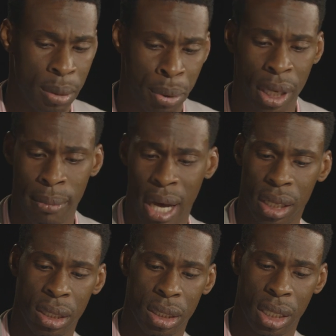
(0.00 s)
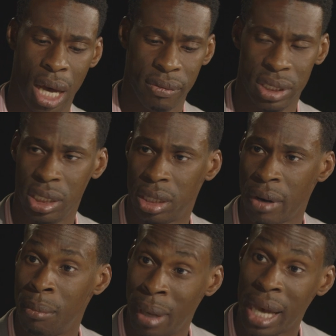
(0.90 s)
bringing back the, the conversation
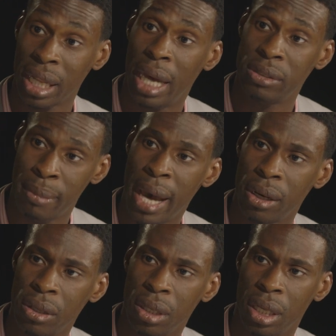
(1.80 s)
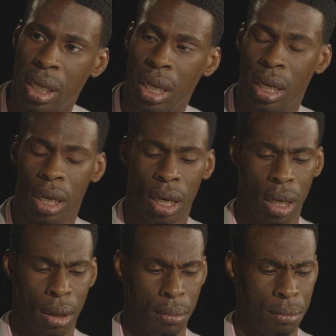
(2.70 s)
around Black Lives Matter,
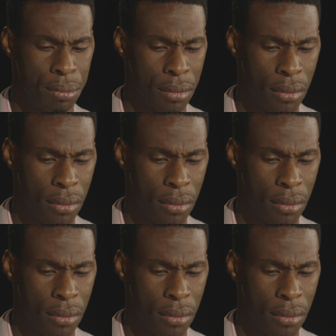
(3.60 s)
um,